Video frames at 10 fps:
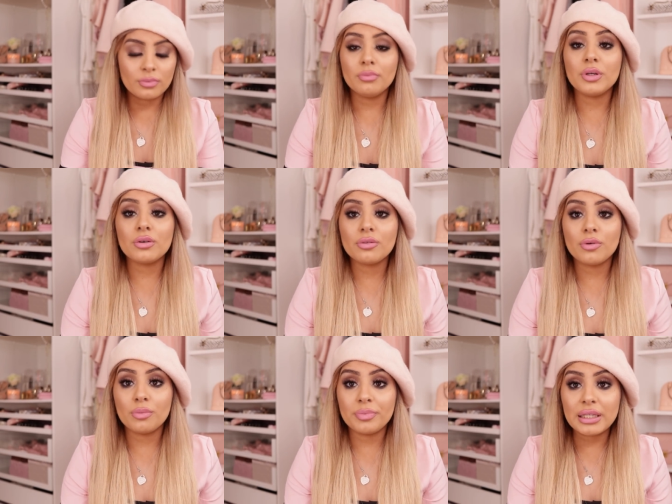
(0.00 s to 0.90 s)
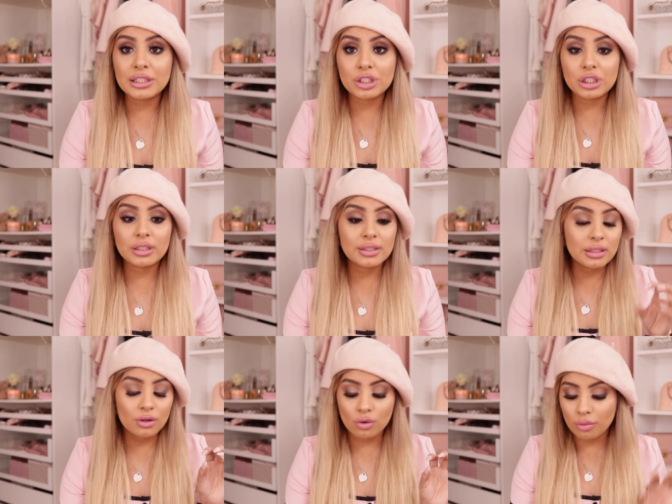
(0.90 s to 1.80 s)
beautiful peachy
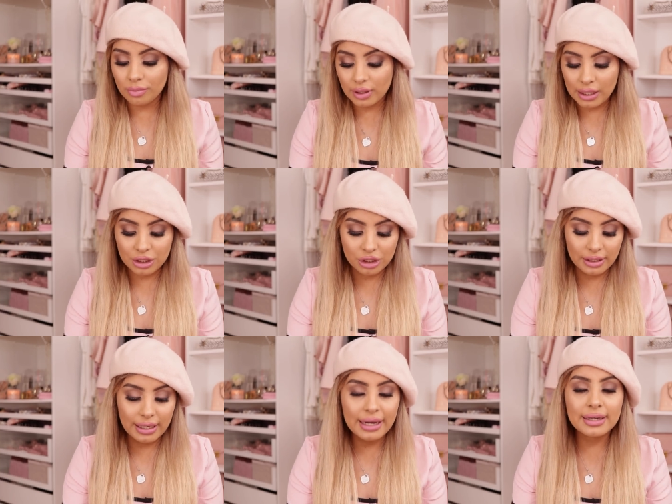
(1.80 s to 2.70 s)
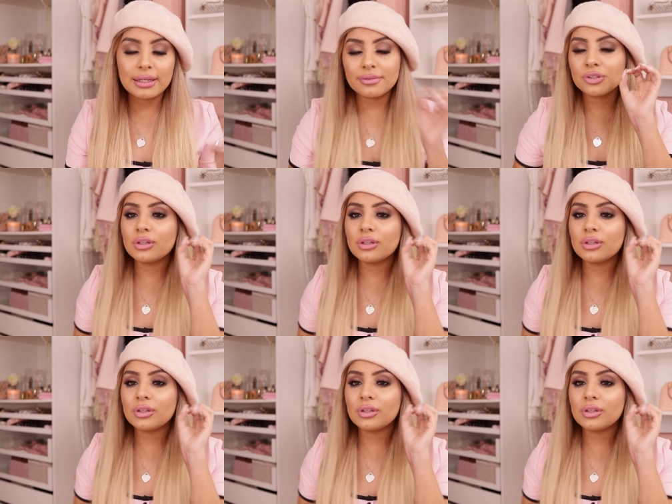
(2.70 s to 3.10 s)
subtle blush it kind of gives